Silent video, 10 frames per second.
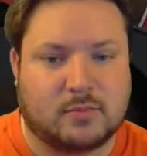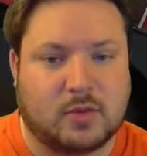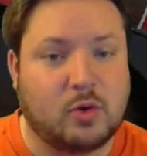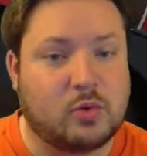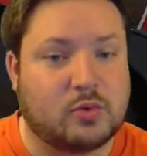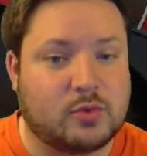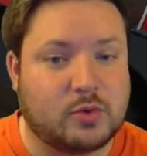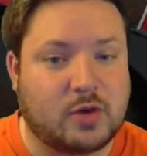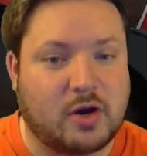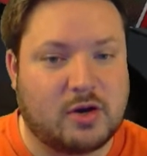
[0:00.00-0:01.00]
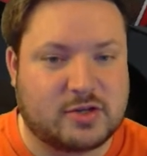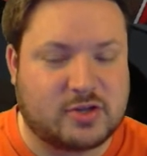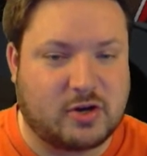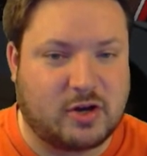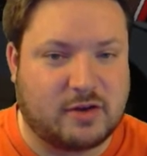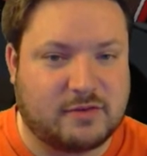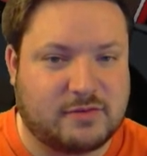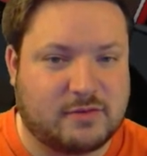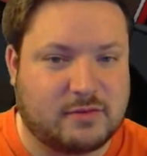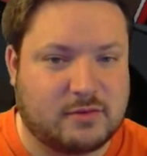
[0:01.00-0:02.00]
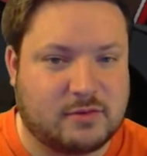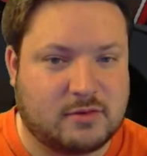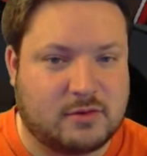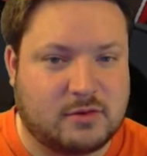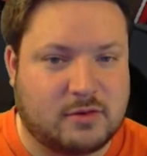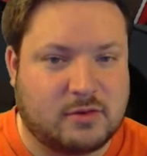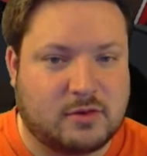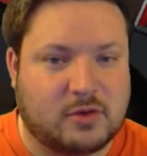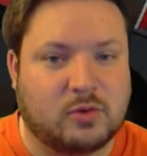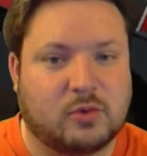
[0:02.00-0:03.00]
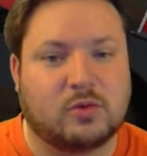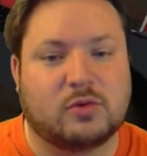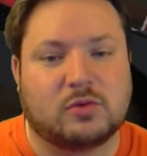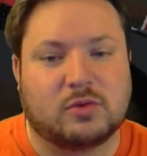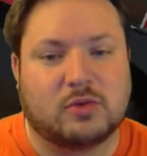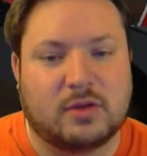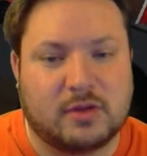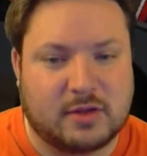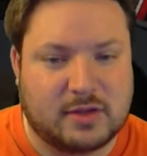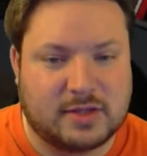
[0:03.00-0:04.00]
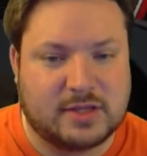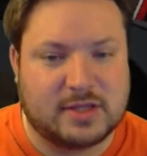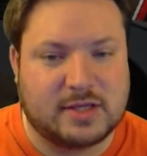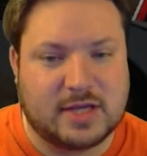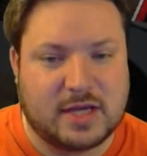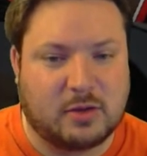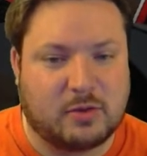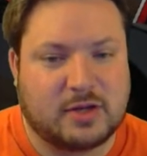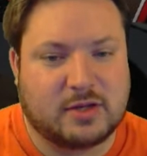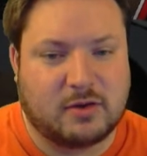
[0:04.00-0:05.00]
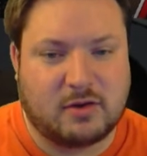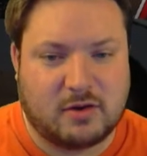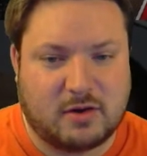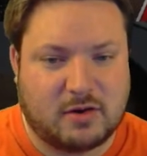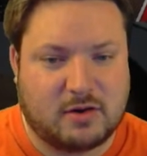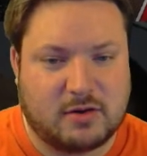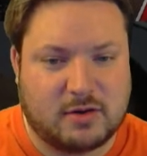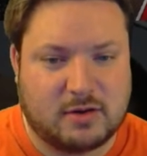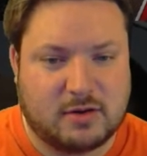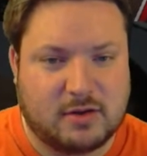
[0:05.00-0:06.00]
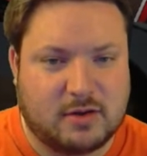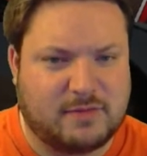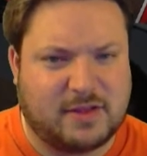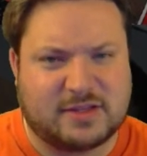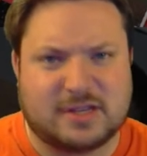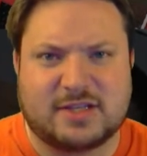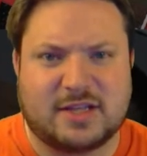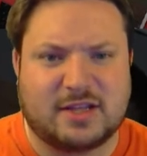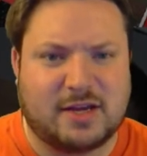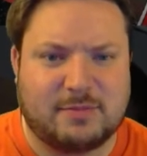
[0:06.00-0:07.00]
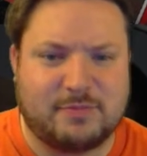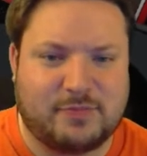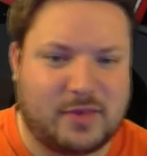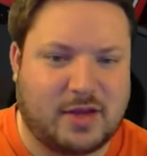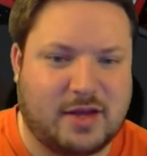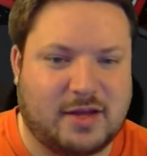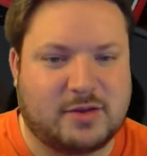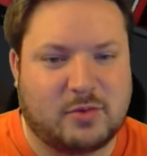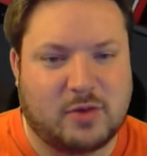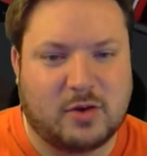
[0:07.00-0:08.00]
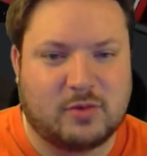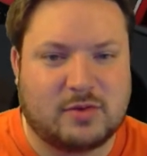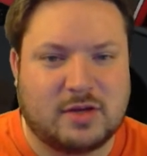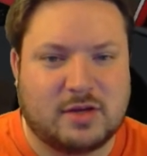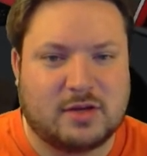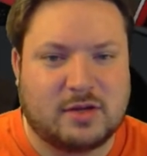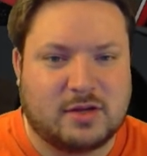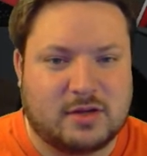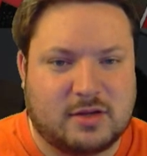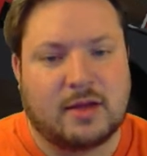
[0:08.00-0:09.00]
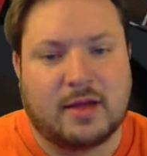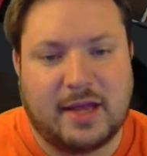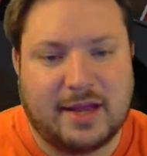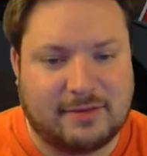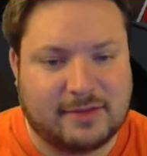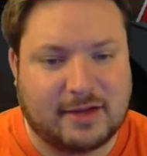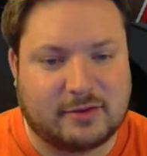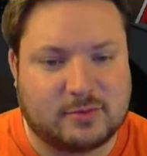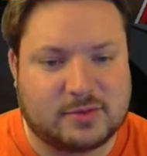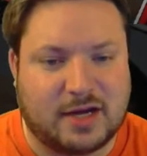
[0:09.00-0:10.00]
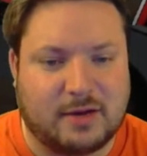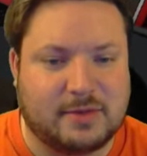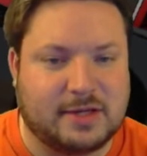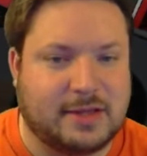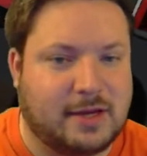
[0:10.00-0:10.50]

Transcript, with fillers: Oh, new card to start off. Cool. Yellow Nadar. That's how you say the name. I don't know. And everything else was common in that